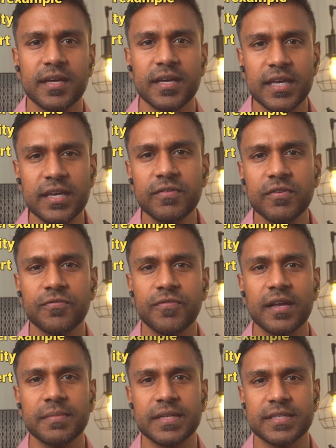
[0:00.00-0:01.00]
even
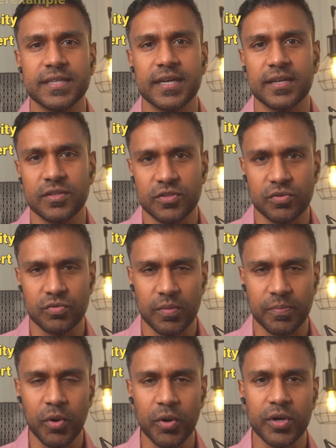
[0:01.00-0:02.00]
Feynman said to a
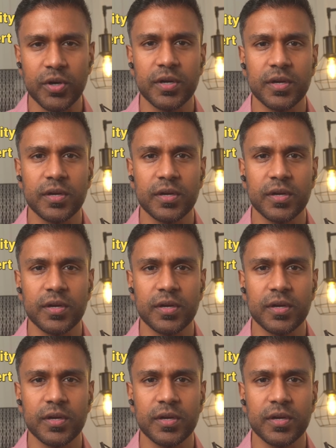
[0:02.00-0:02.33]
reporter